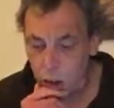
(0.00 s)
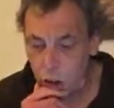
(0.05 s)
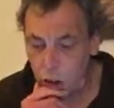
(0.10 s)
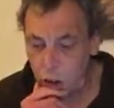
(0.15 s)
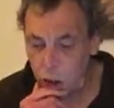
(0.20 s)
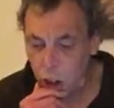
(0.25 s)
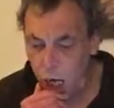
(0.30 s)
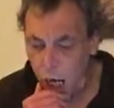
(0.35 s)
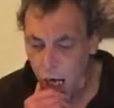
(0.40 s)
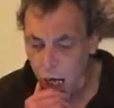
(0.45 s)

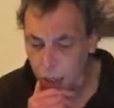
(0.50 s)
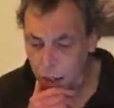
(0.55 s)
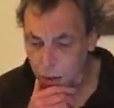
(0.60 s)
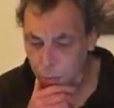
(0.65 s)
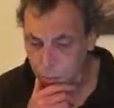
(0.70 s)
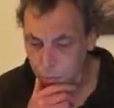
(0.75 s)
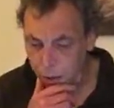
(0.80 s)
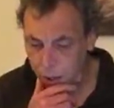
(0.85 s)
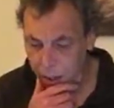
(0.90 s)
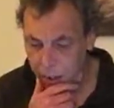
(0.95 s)

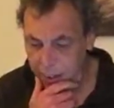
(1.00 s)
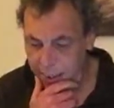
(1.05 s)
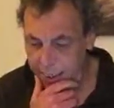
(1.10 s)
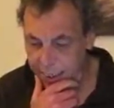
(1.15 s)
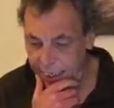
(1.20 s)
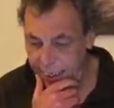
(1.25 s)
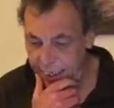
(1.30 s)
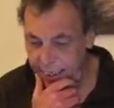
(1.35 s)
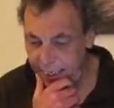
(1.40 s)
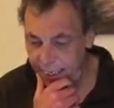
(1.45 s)
John
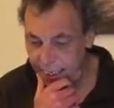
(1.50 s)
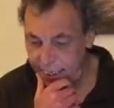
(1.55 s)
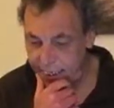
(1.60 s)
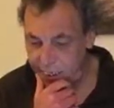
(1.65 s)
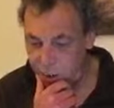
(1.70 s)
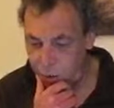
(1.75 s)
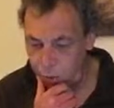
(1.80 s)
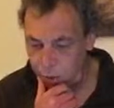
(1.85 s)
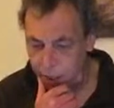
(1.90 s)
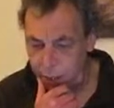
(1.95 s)
Morazzi says
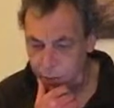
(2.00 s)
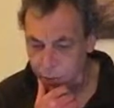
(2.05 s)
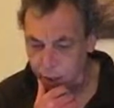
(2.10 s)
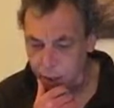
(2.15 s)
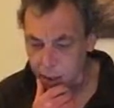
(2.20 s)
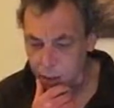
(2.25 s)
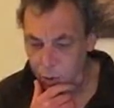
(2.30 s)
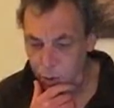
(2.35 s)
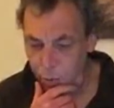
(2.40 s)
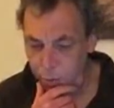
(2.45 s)

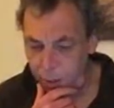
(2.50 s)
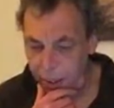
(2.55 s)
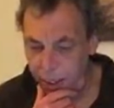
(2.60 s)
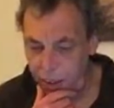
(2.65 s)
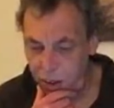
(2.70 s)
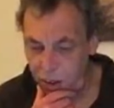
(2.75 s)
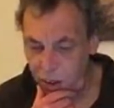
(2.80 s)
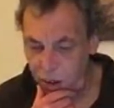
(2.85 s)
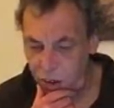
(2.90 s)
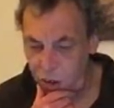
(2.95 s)
Streetwise would be
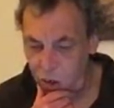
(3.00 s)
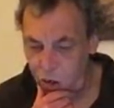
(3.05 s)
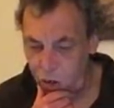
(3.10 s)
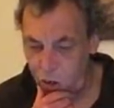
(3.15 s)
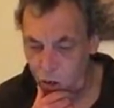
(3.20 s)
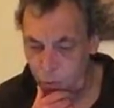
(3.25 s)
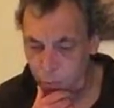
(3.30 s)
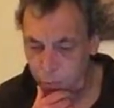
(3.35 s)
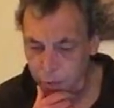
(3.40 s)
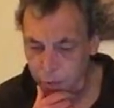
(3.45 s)
a good
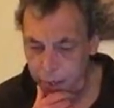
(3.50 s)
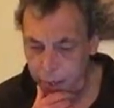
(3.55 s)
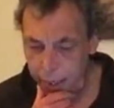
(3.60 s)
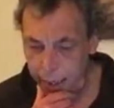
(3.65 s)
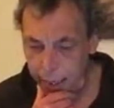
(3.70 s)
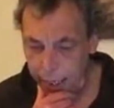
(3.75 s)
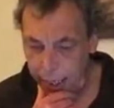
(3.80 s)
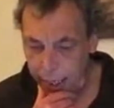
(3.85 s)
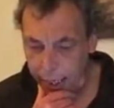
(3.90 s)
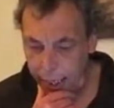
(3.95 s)
call,
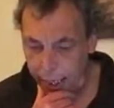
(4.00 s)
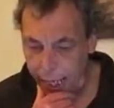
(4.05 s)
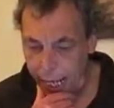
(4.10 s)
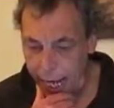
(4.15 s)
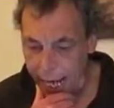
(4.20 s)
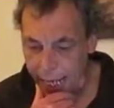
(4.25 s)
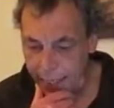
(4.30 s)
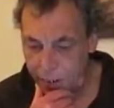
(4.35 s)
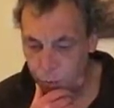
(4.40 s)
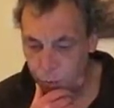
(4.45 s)

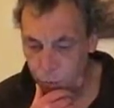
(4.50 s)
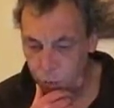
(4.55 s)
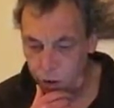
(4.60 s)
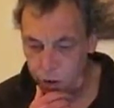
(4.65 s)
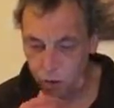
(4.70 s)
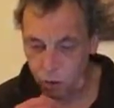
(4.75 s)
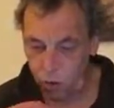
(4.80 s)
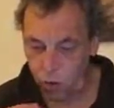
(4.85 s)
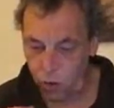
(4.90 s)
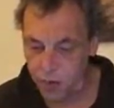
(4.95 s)
as
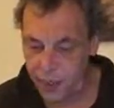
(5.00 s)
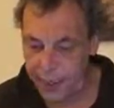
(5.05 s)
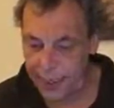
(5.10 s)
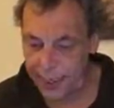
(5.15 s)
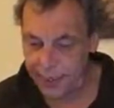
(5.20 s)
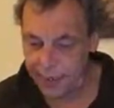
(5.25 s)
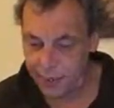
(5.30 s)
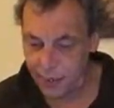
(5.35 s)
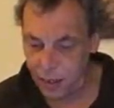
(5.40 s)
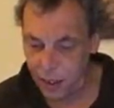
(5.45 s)
would
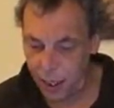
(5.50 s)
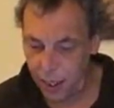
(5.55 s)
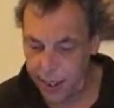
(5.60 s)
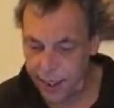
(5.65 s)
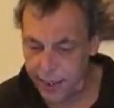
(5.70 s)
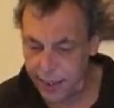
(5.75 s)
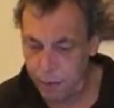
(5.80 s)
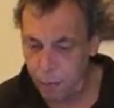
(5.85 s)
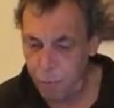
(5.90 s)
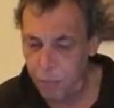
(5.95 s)
all-season
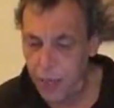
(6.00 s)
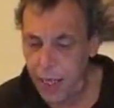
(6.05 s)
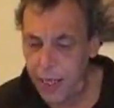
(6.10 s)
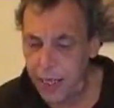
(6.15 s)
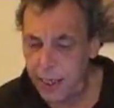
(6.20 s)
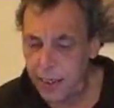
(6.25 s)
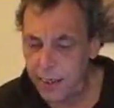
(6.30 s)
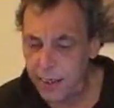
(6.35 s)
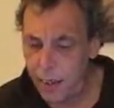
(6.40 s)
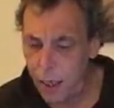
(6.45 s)
tyres.
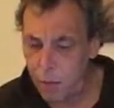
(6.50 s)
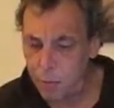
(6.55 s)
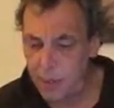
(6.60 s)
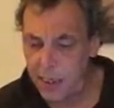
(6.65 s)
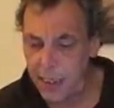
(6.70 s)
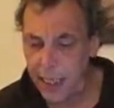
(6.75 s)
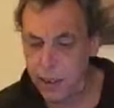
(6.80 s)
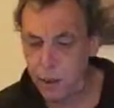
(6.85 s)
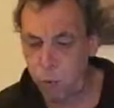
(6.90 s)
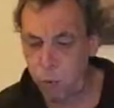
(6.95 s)

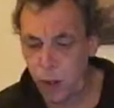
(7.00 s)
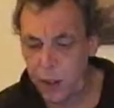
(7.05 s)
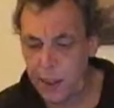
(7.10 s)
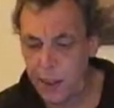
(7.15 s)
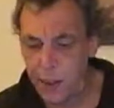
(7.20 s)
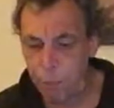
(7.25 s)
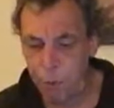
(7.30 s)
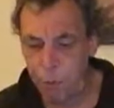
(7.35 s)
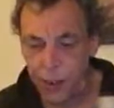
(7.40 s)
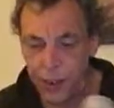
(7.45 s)
Simon says,
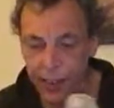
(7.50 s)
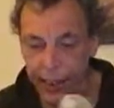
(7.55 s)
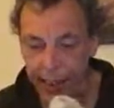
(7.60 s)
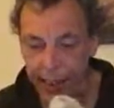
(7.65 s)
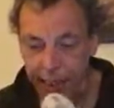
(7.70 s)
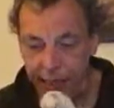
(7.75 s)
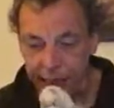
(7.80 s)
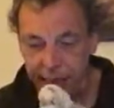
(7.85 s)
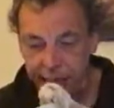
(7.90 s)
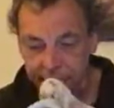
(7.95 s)
what's the point
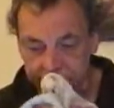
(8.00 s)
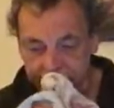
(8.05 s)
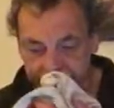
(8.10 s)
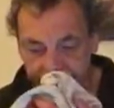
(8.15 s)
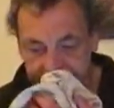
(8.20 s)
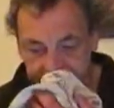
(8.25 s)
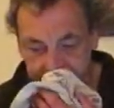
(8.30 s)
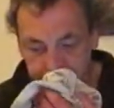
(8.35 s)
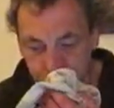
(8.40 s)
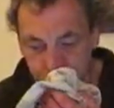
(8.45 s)
in using
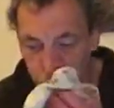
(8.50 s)
the